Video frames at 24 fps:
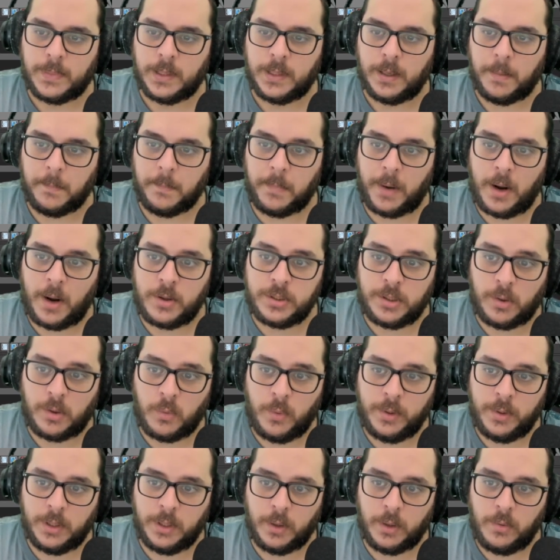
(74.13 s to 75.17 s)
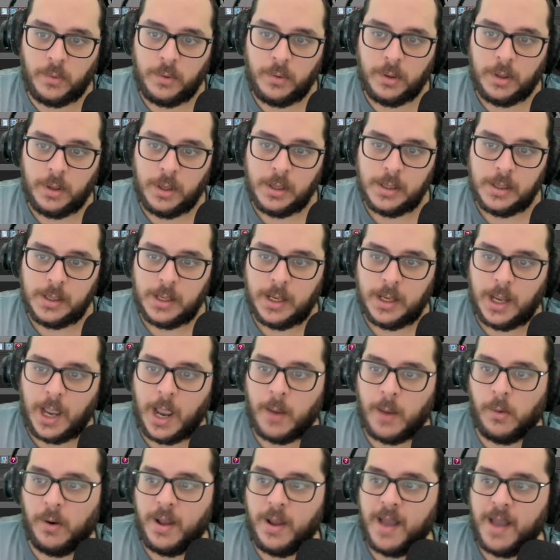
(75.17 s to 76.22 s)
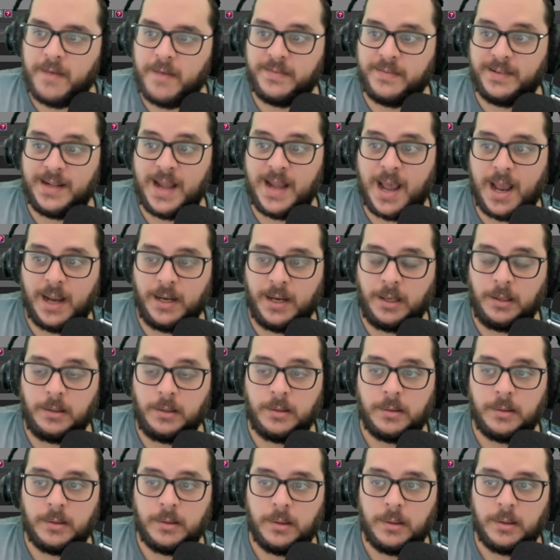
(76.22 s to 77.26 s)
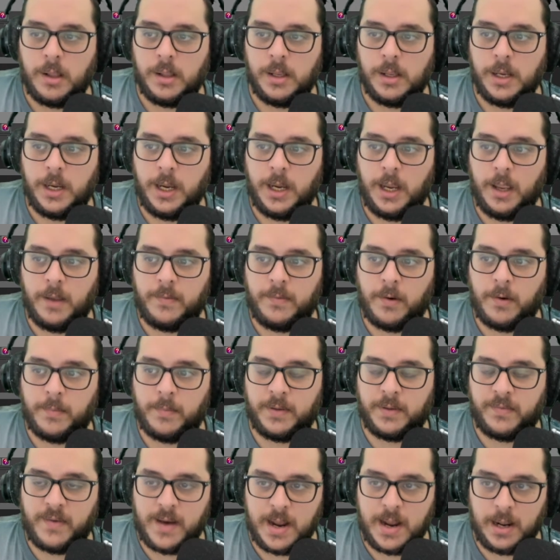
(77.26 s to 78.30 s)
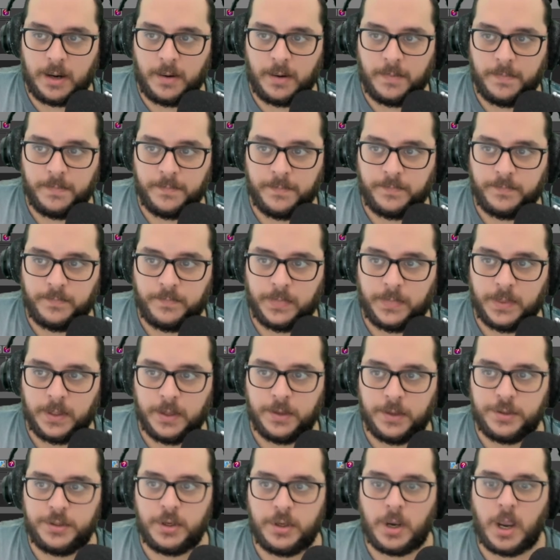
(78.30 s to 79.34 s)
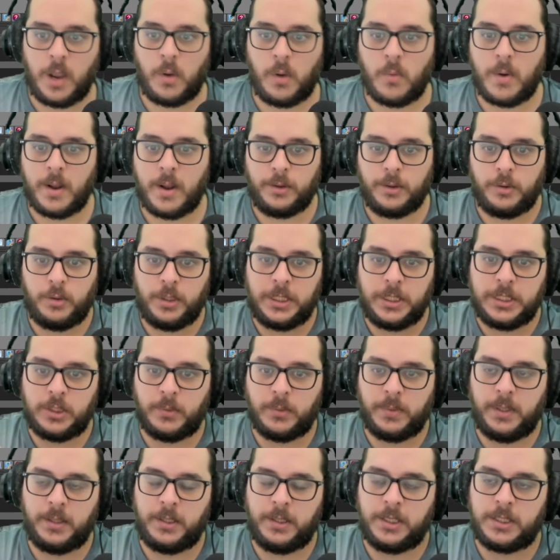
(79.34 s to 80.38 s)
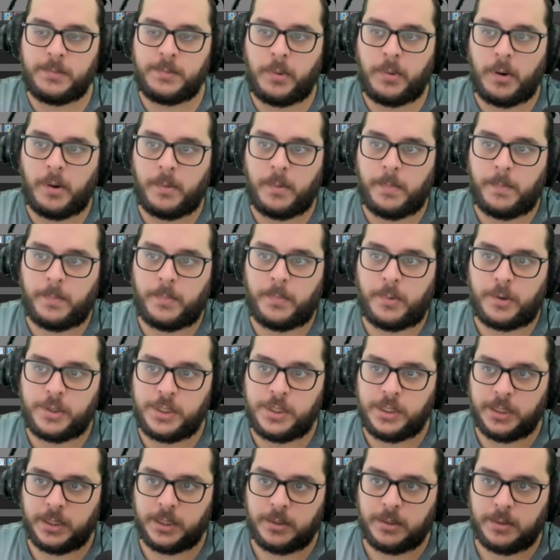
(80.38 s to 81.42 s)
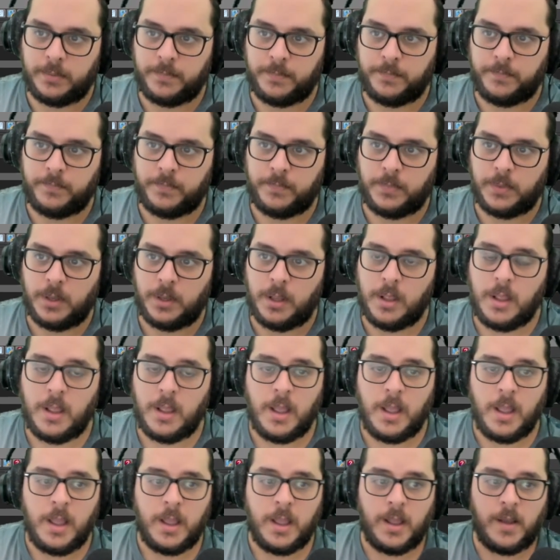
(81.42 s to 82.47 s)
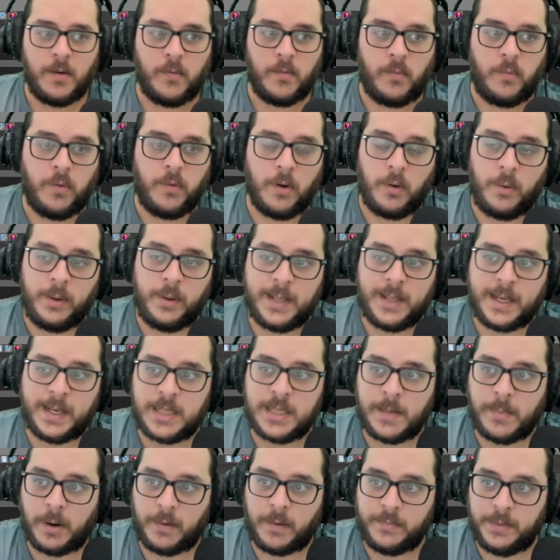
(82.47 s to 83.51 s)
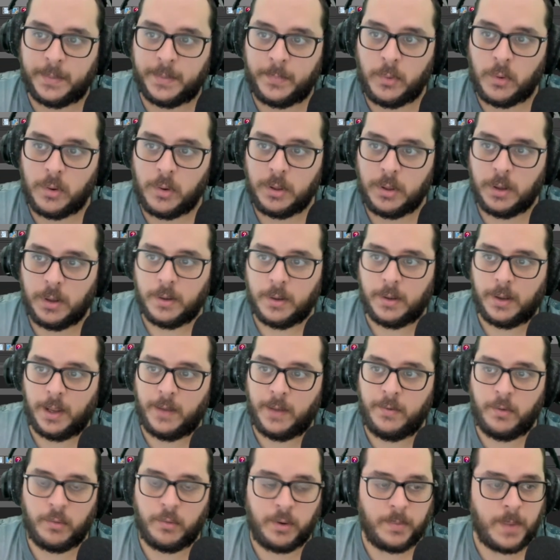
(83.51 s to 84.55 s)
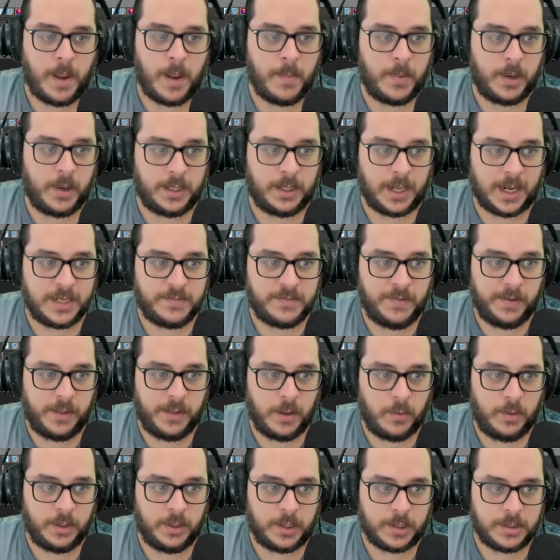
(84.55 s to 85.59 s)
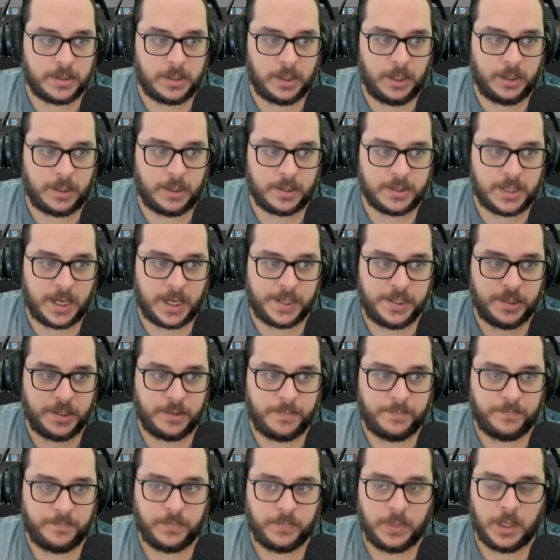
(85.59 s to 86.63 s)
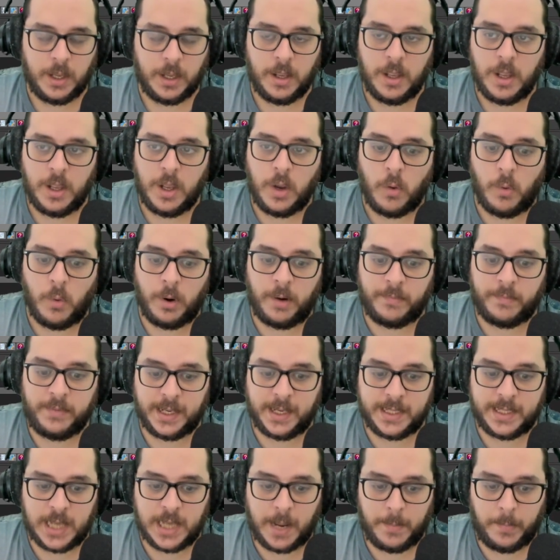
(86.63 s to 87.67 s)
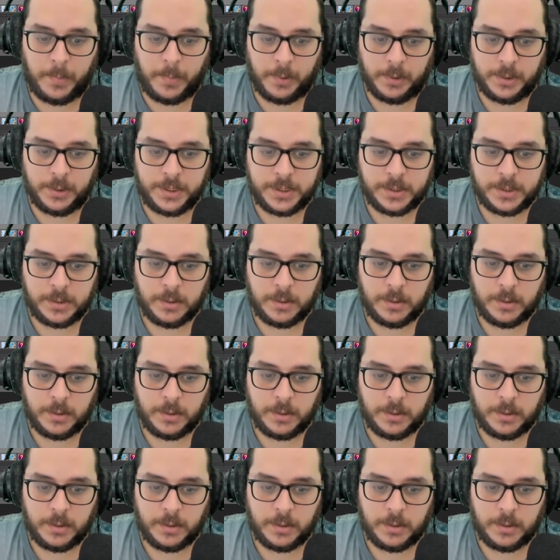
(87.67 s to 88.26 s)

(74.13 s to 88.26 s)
browser window, I will have 9 from the file. So I want this to be disproportionate. Following the example of the book, if you remember in the last video, intersection, one of the examples